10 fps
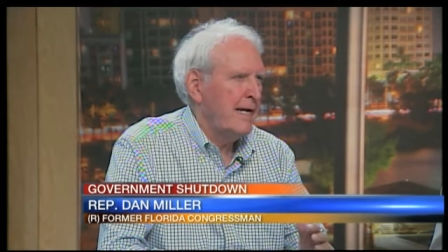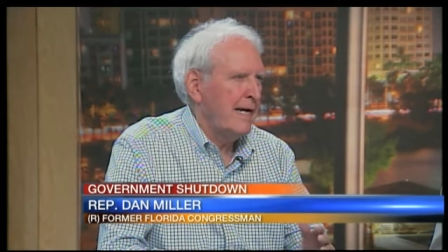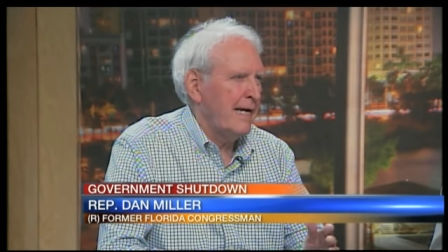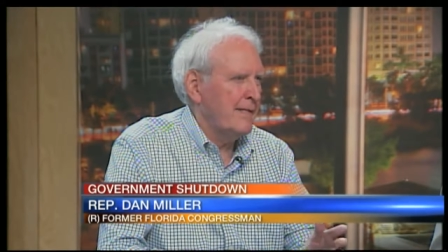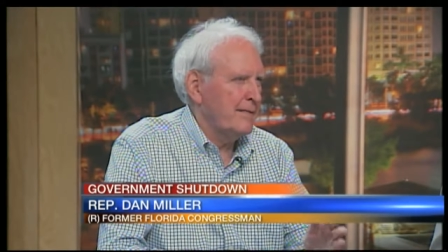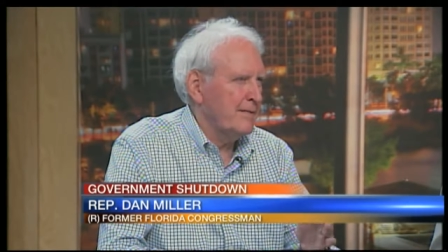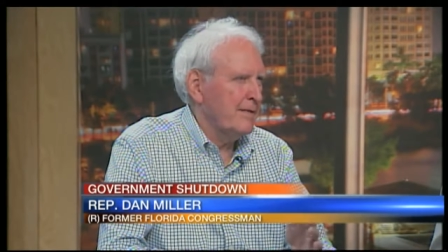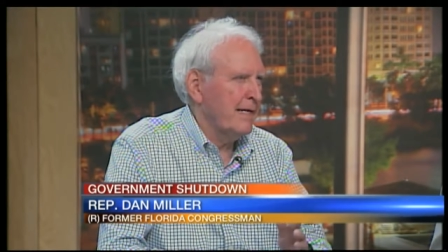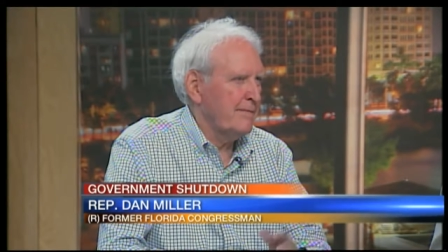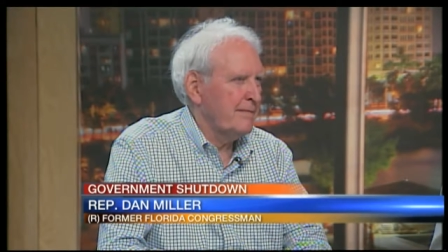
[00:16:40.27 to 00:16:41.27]
and then they'll
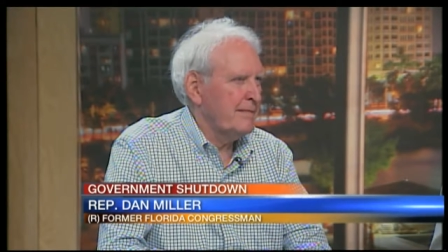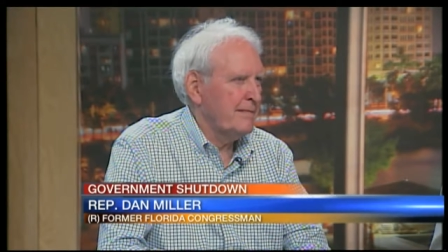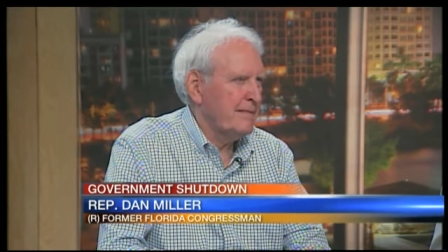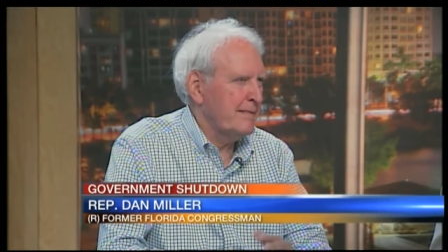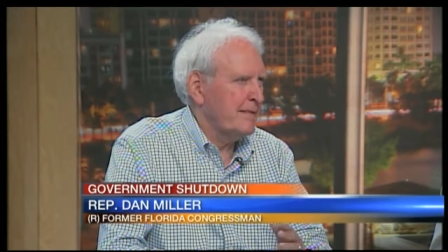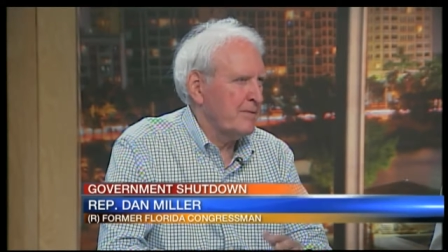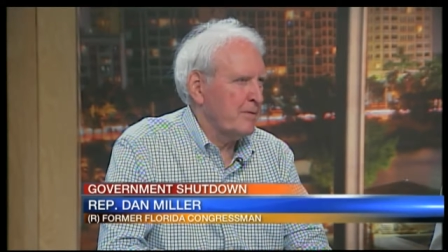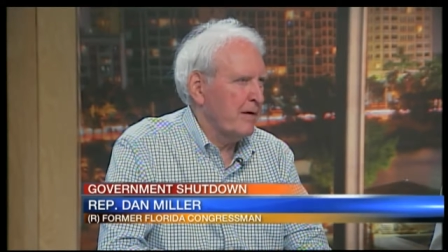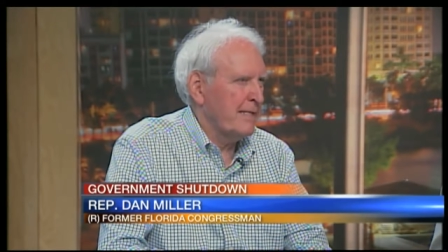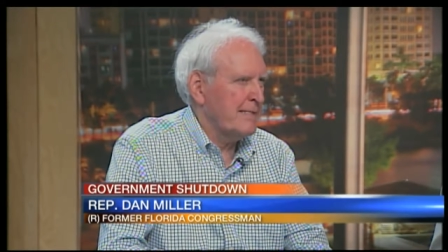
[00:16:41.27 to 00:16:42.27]
have, you know, the
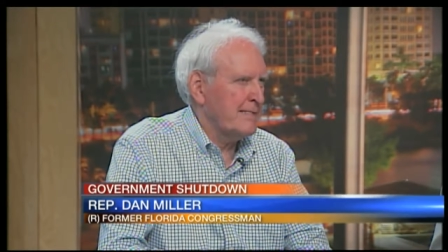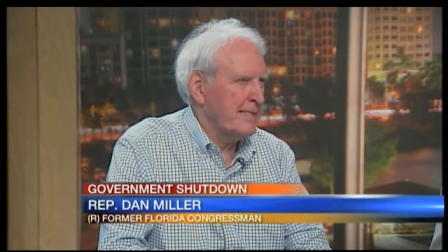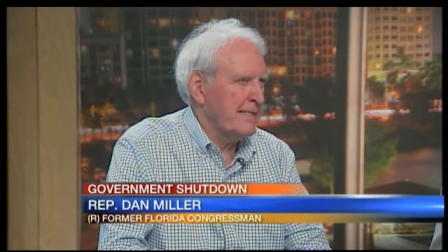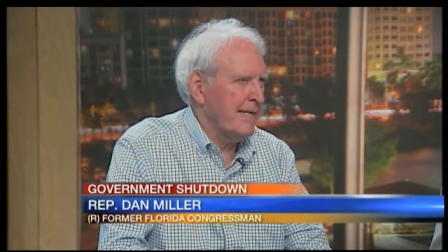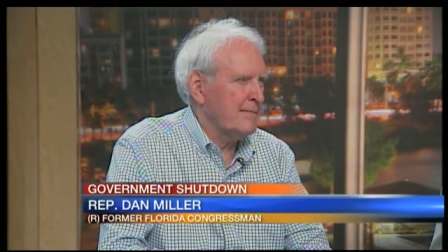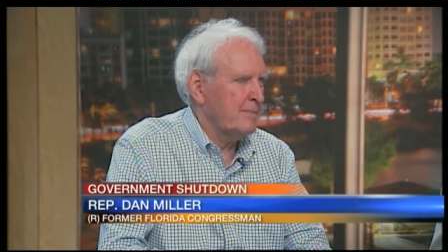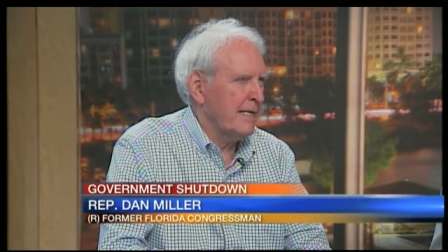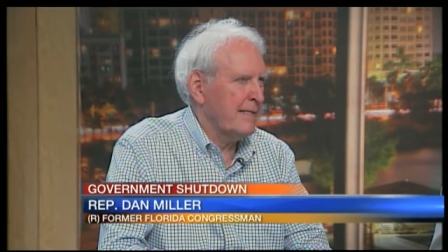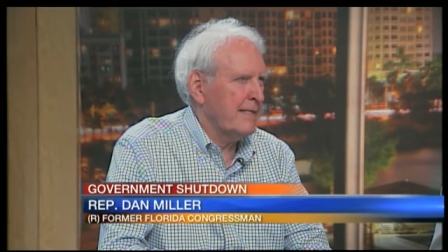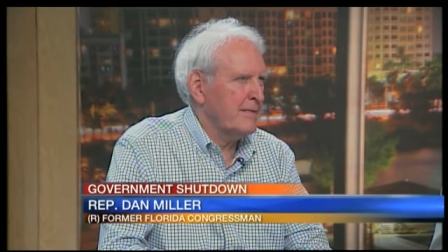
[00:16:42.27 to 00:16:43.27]
crisis again. But
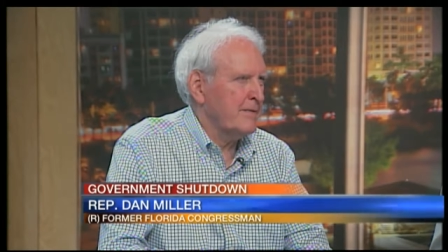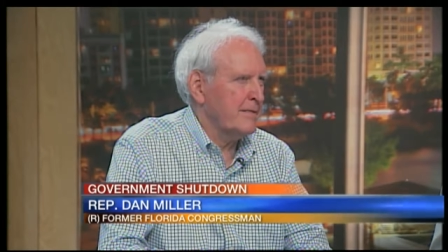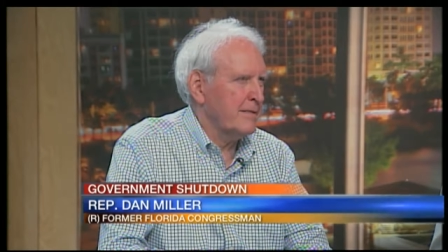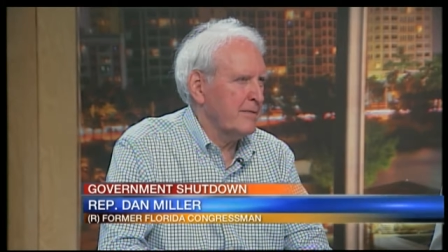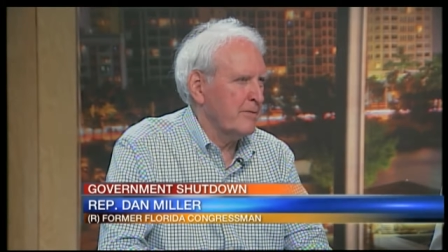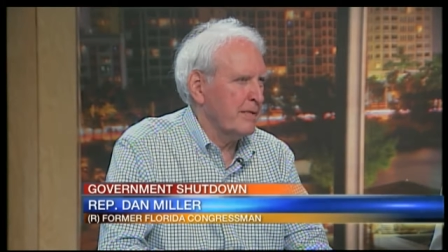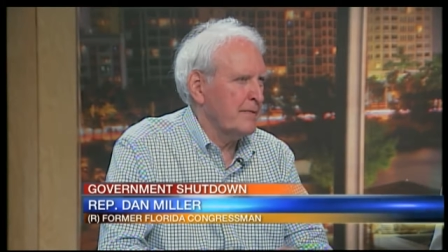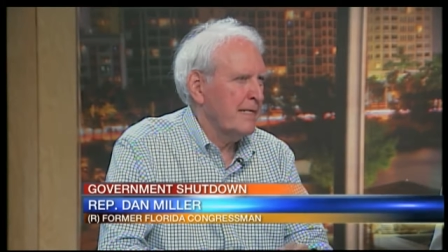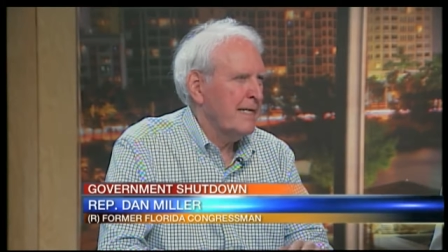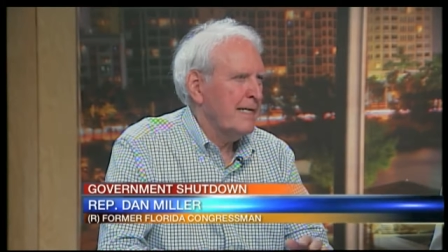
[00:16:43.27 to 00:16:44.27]
I think there's an
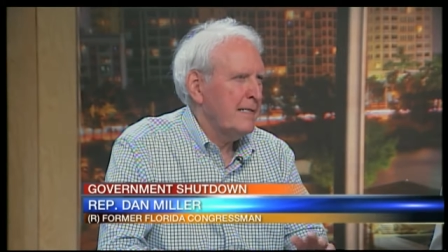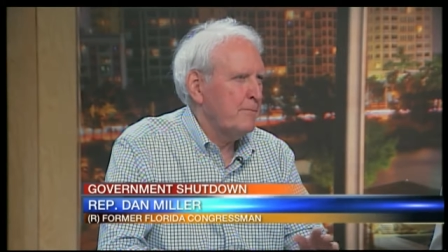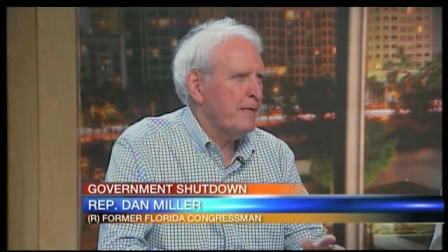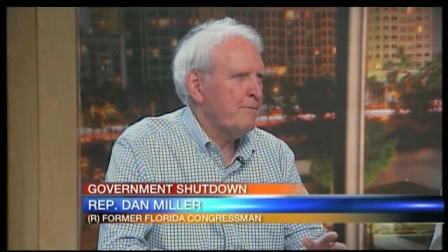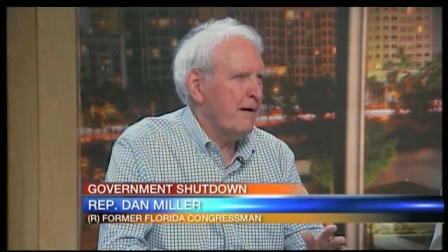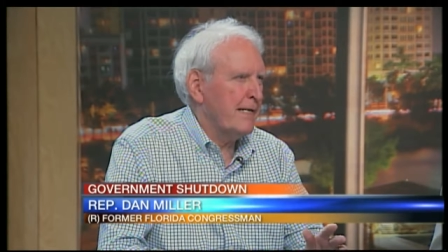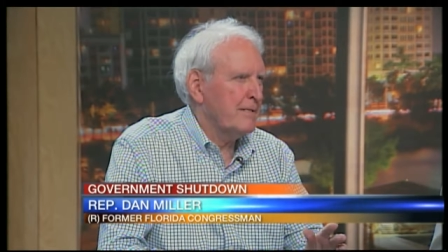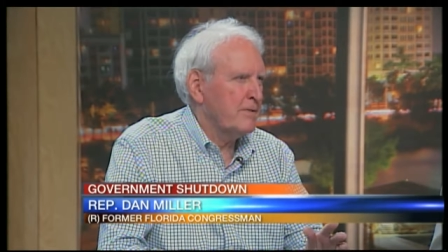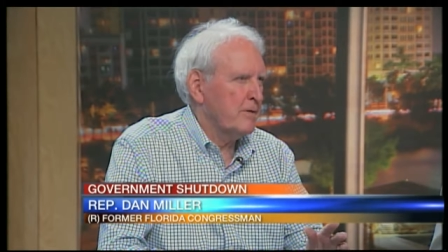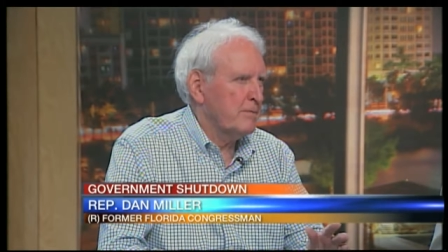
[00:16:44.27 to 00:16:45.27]
agreement. The big fight
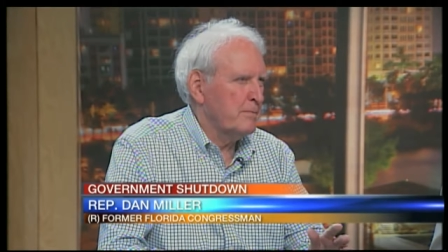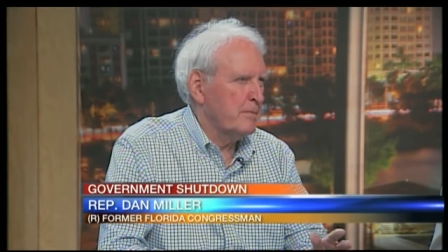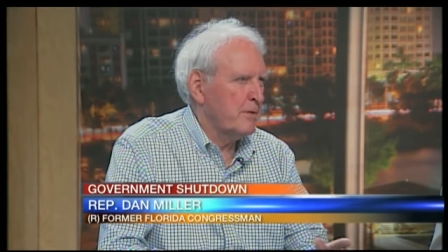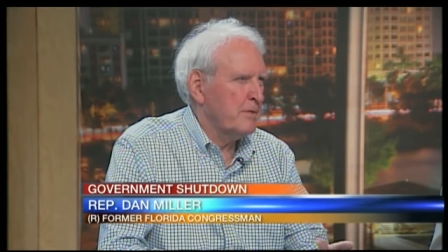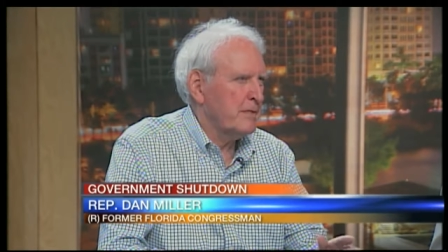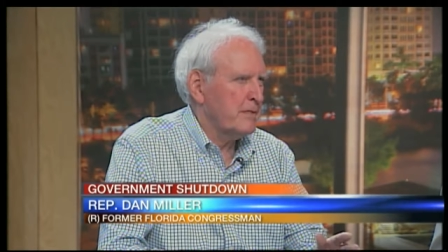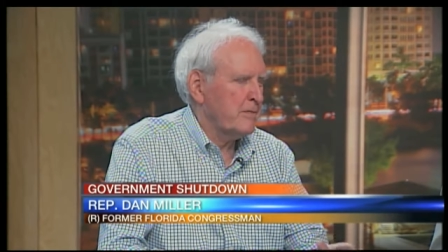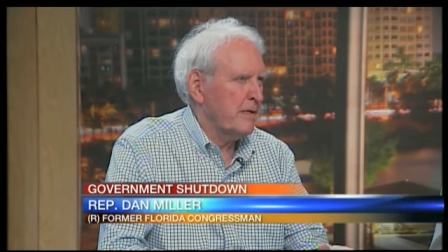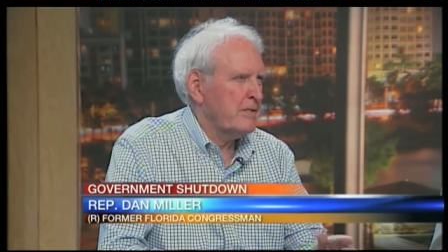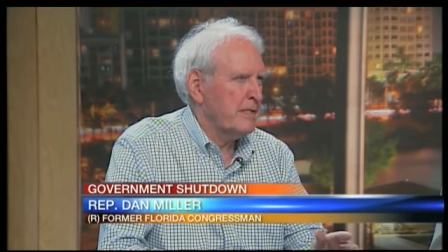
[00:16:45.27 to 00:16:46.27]
is over more
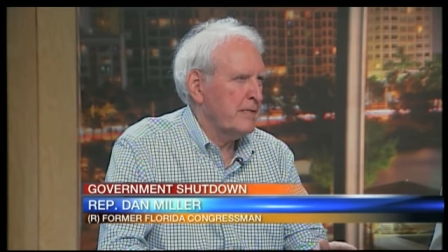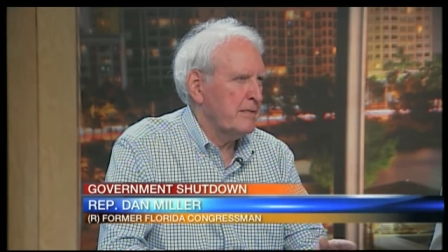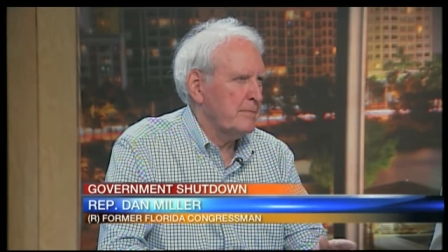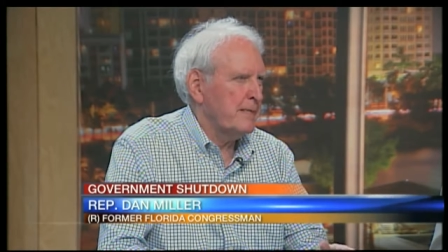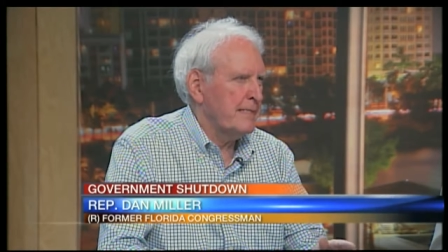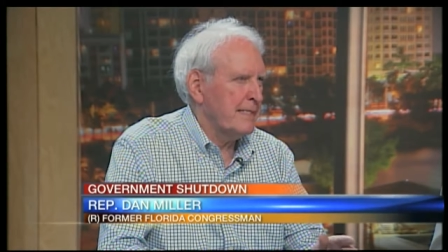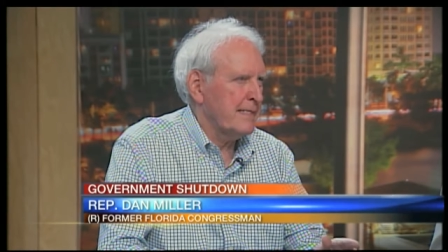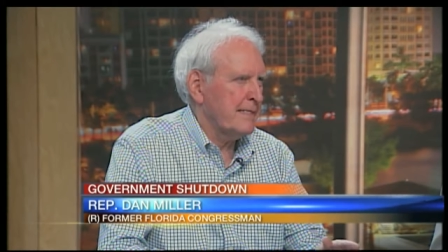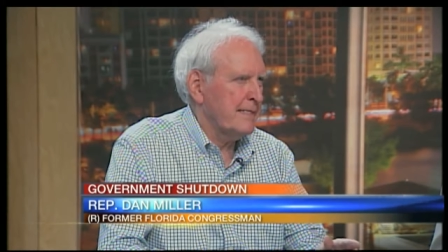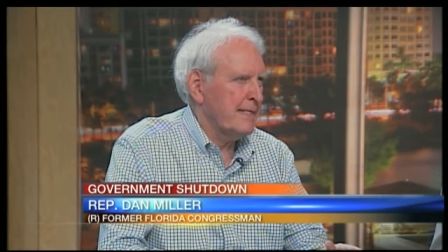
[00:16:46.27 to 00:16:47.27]
discretionary spending.
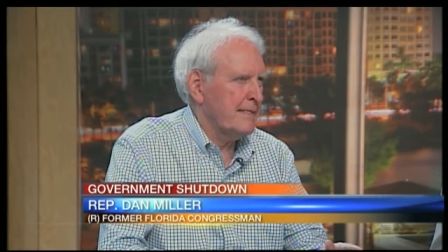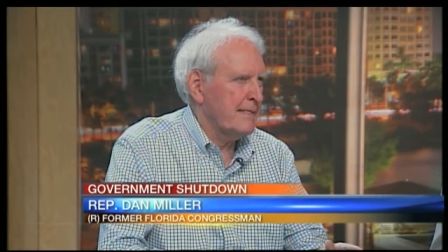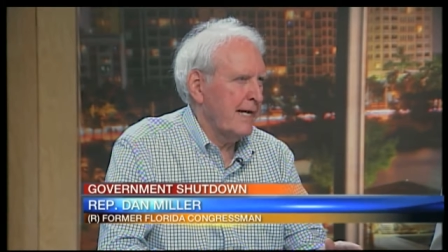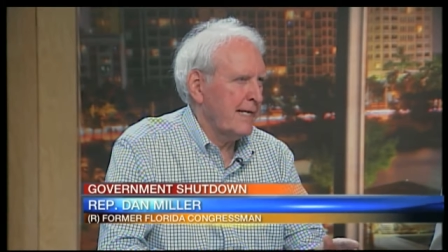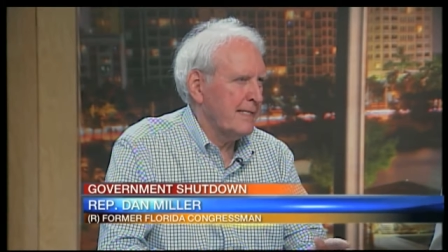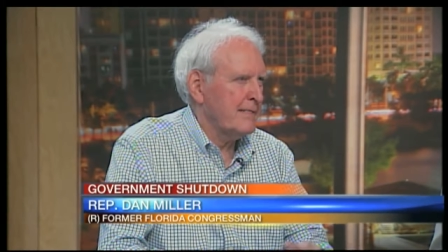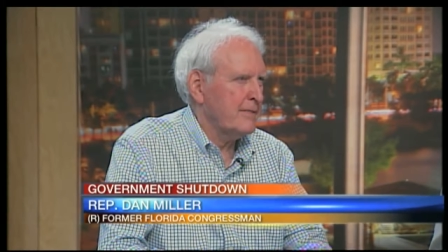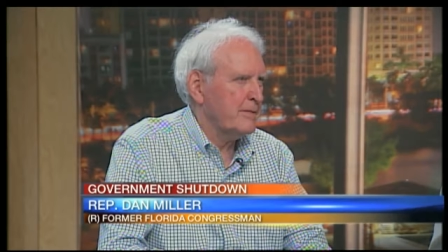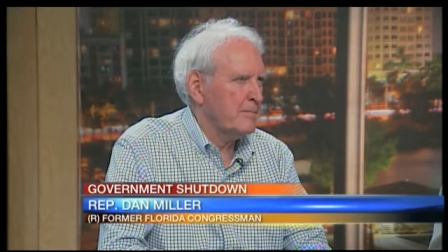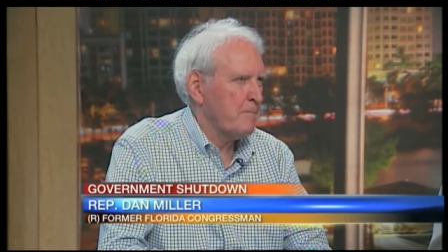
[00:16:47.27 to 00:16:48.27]
It's not the DACA
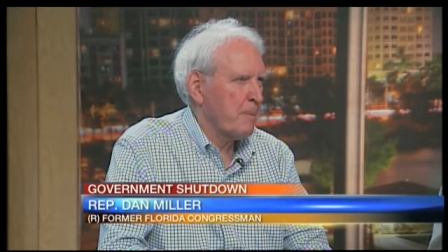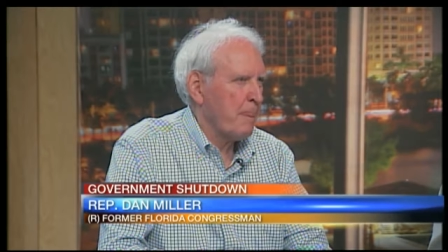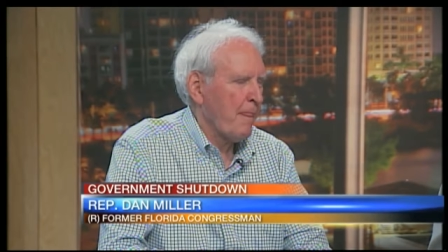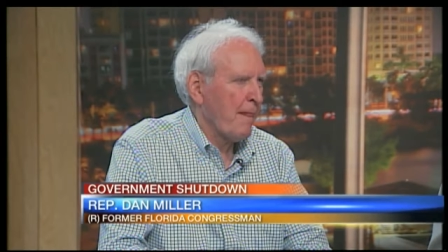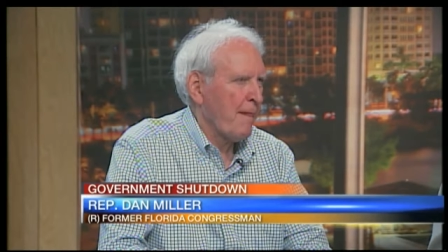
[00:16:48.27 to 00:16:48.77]
issue. Well, let me ask you